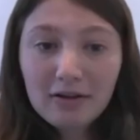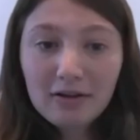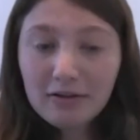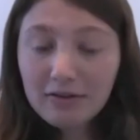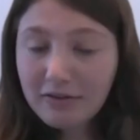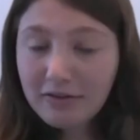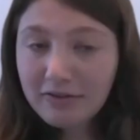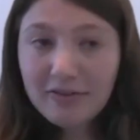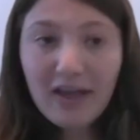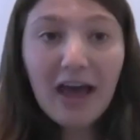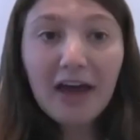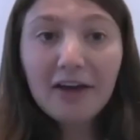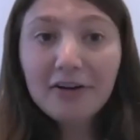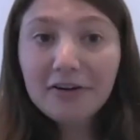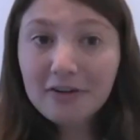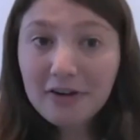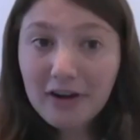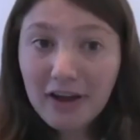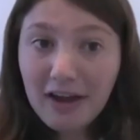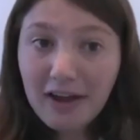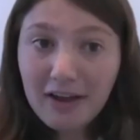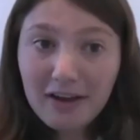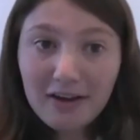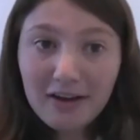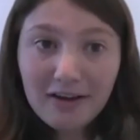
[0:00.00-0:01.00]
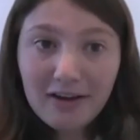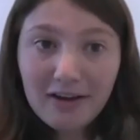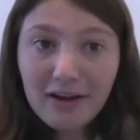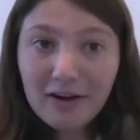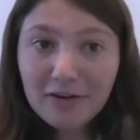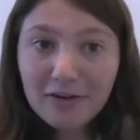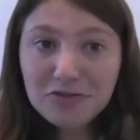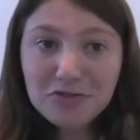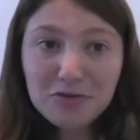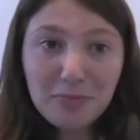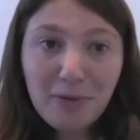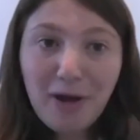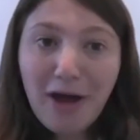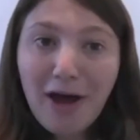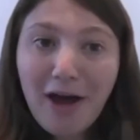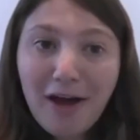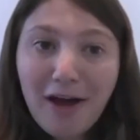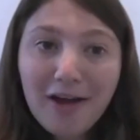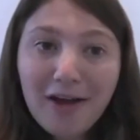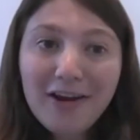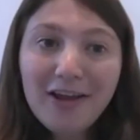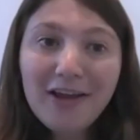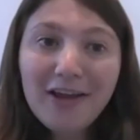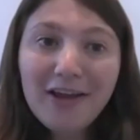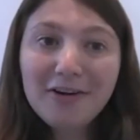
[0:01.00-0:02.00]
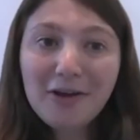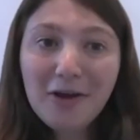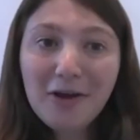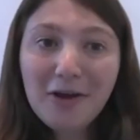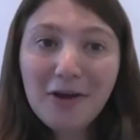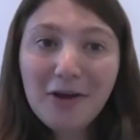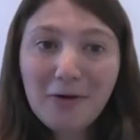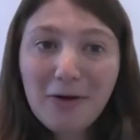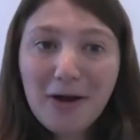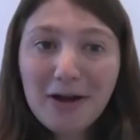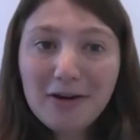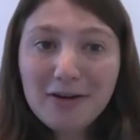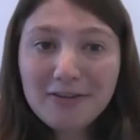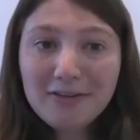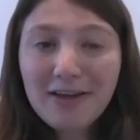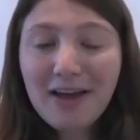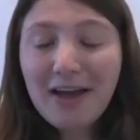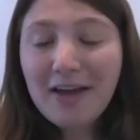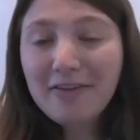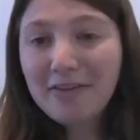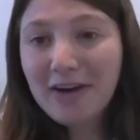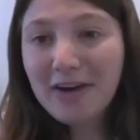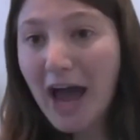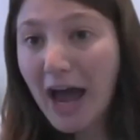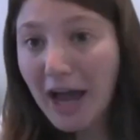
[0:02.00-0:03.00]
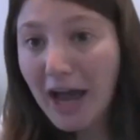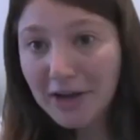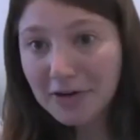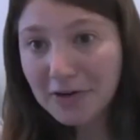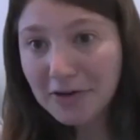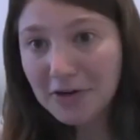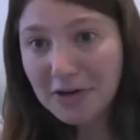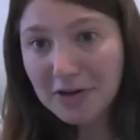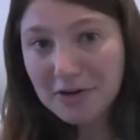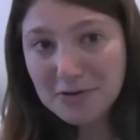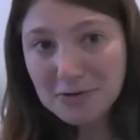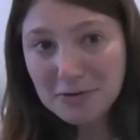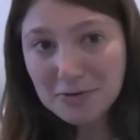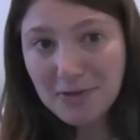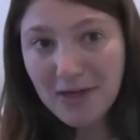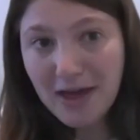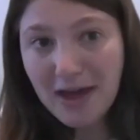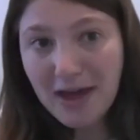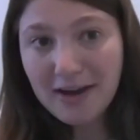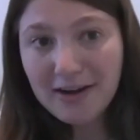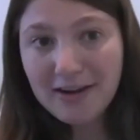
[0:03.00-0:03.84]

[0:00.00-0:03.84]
Saturday on Shabbat and go out and dive, and I couldn't do that.